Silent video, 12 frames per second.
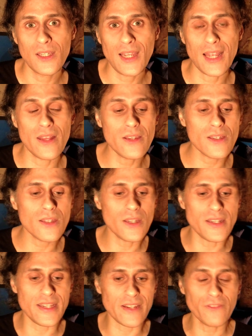And this is the
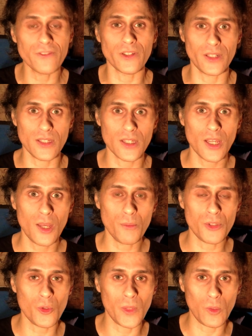difference
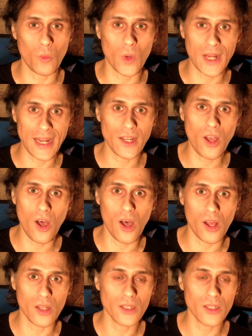between what I call